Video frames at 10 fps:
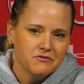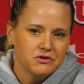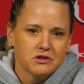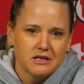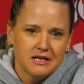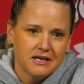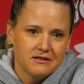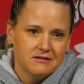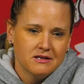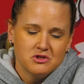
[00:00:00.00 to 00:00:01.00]
If you're going to
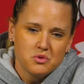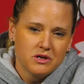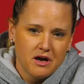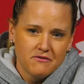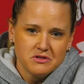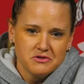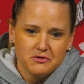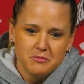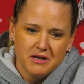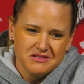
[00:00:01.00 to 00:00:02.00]
get 20 offensive
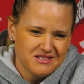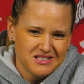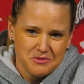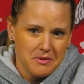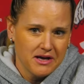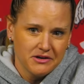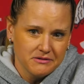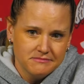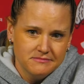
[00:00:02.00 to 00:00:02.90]
rebounds, it doesn't matter.